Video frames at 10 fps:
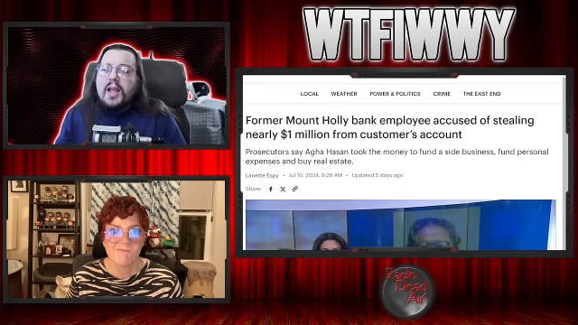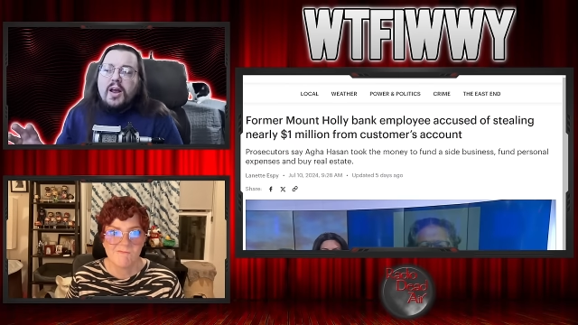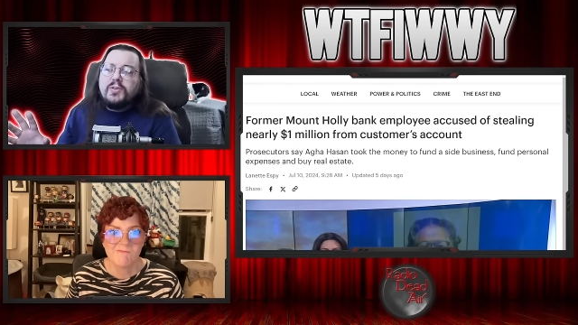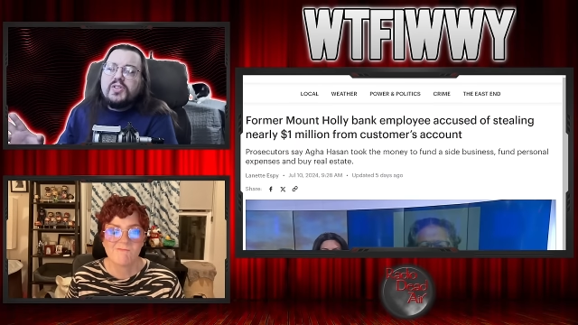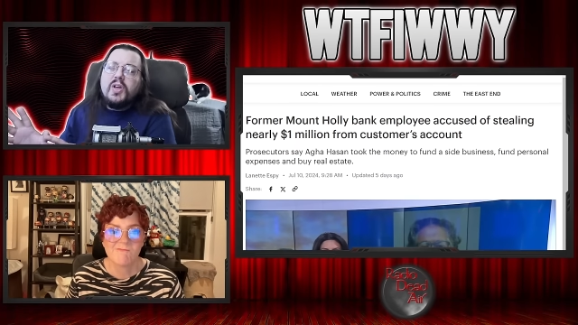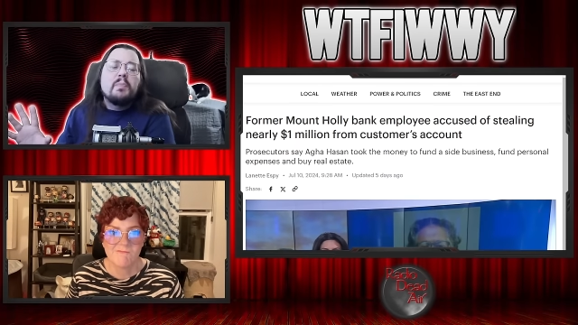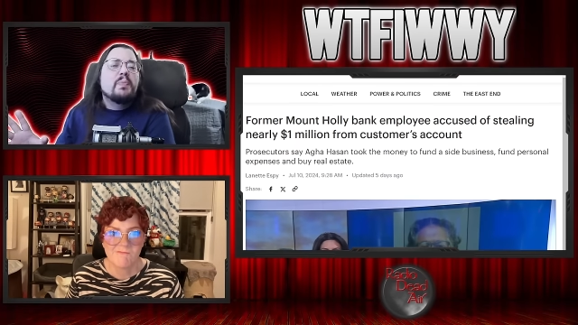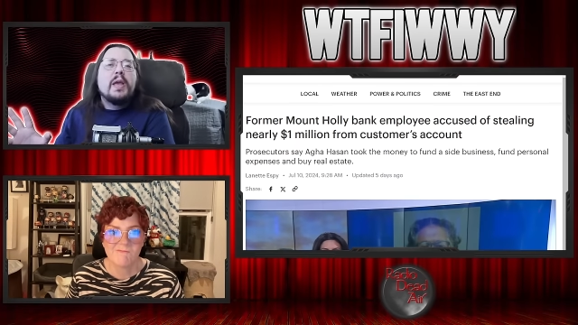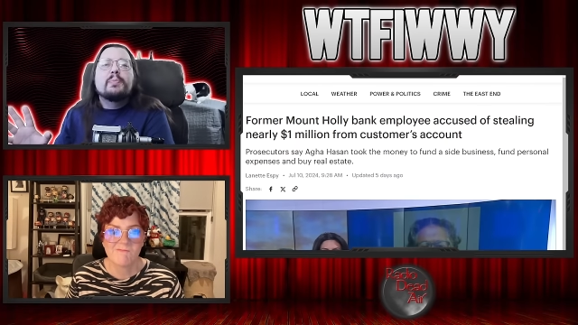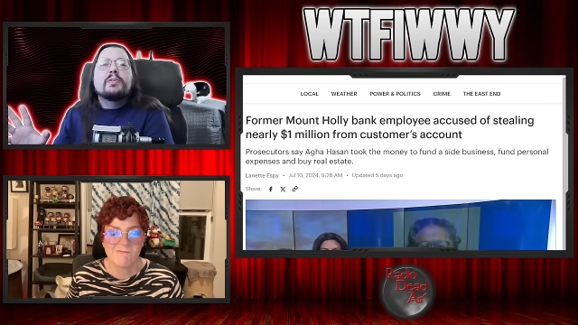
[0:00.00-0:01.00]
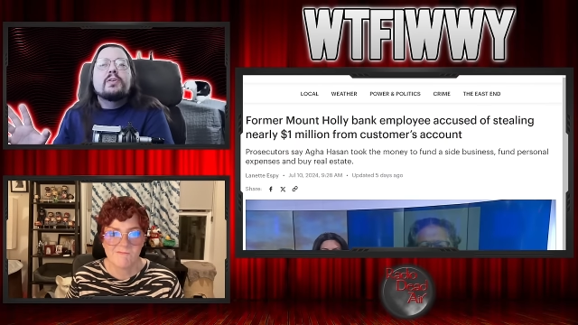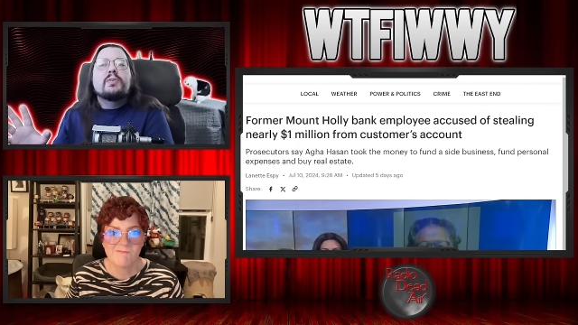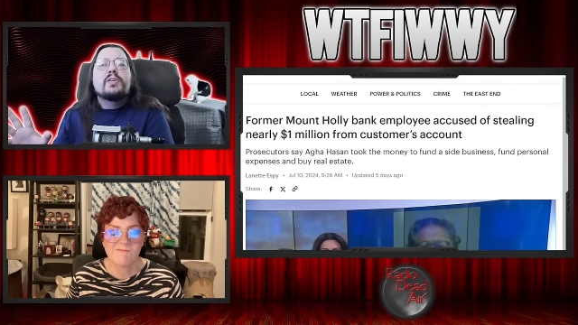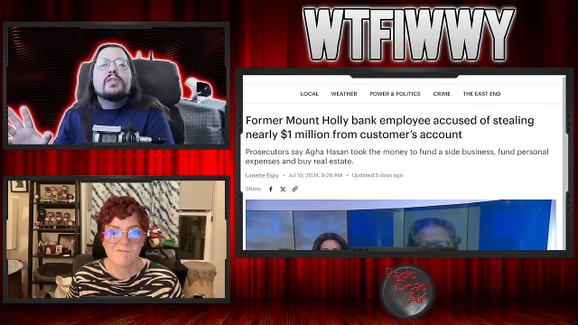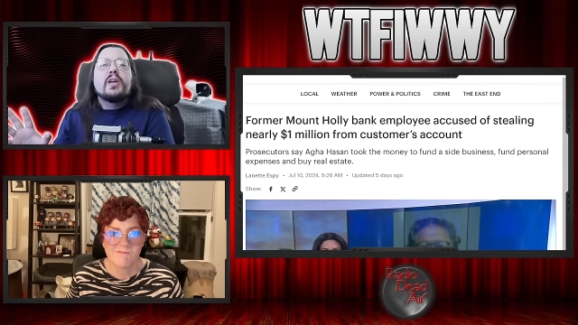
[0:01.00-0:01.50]
Speaker 1: Like I know some people
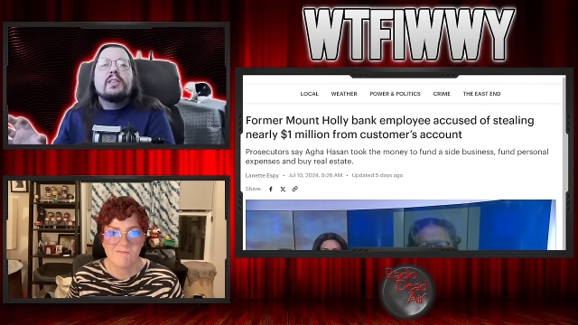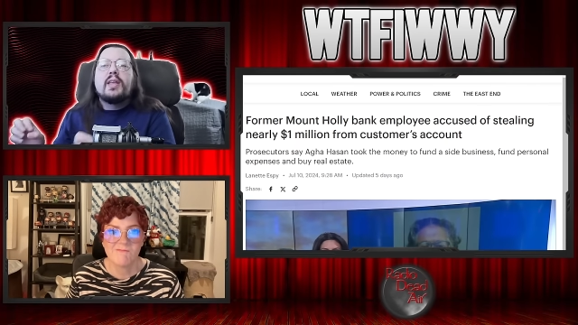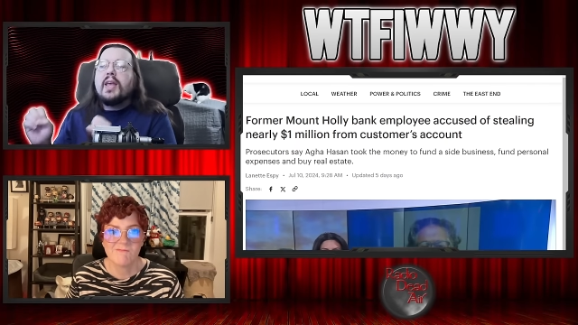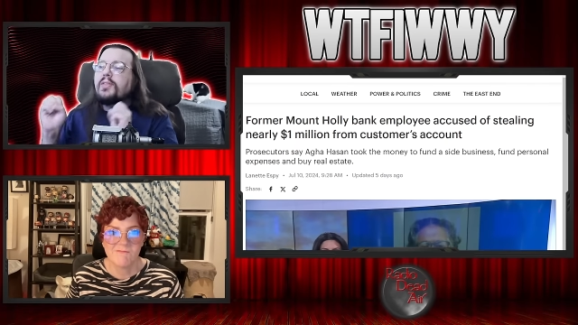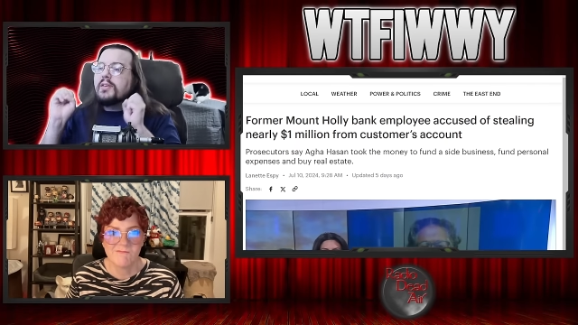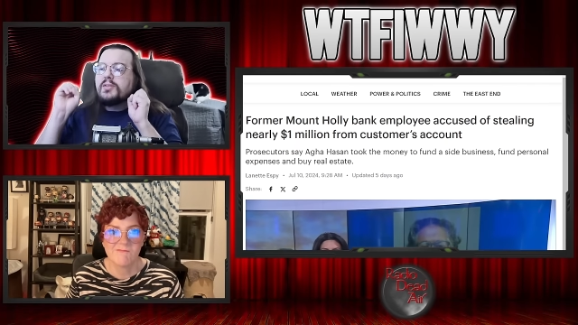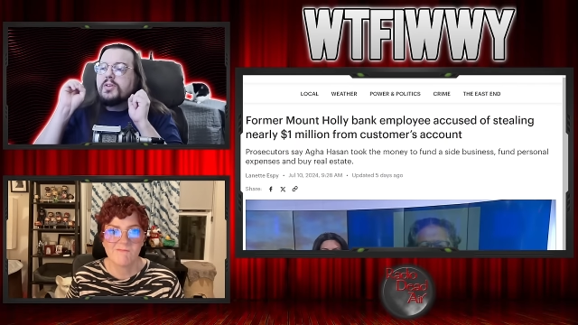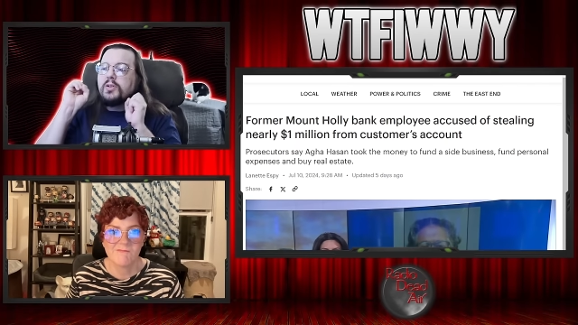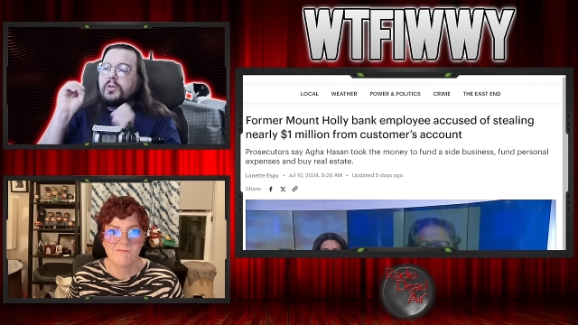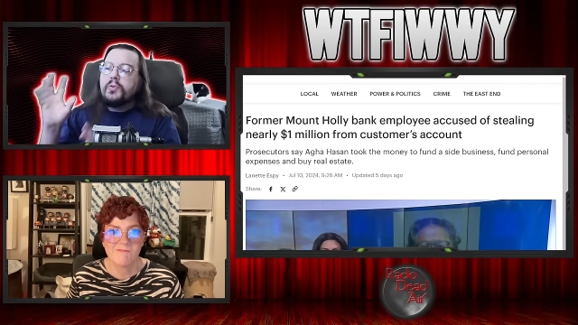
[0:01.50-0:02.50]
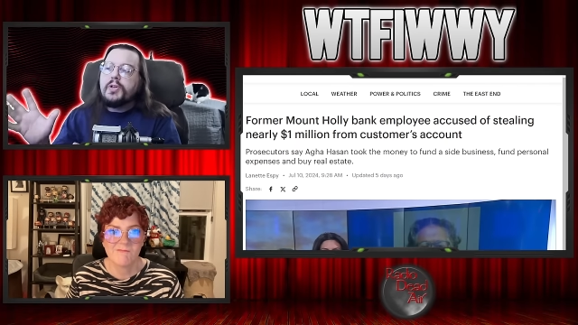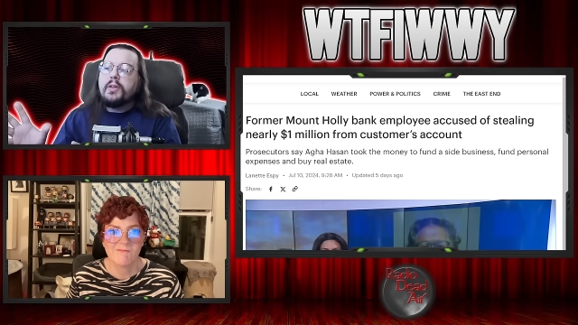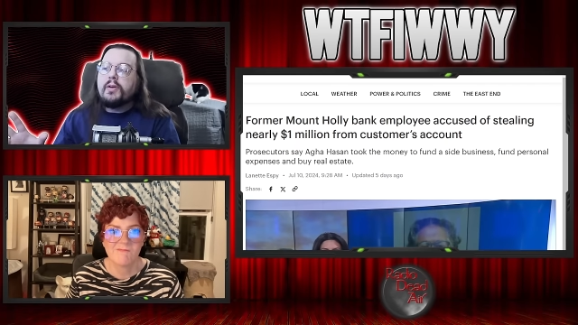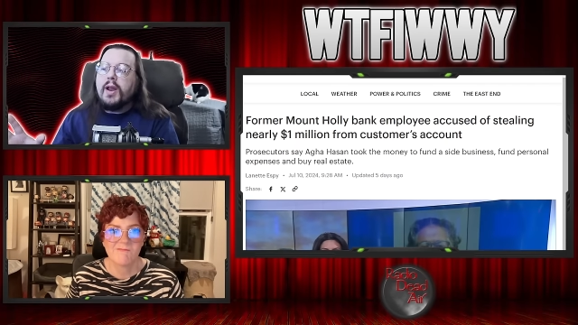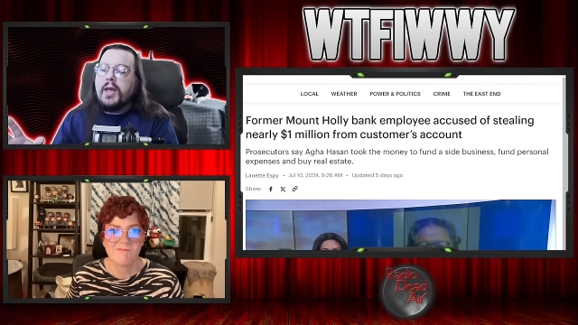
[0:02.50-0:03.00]
do this shit and they get this
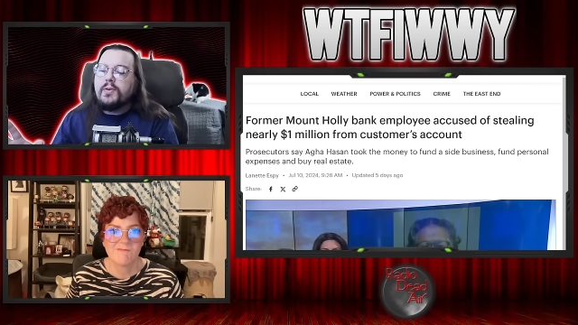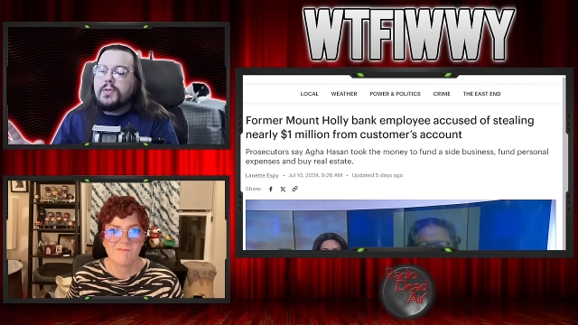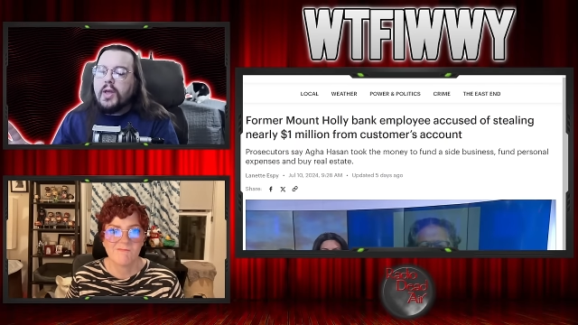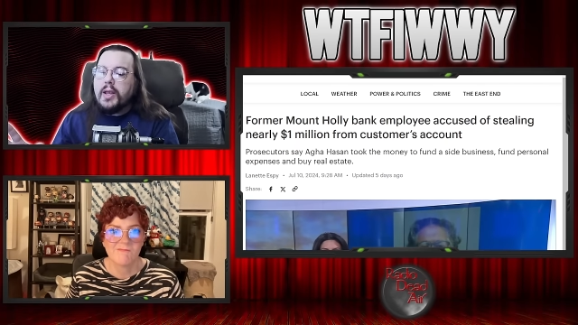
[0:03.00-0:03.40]
delusion in their head.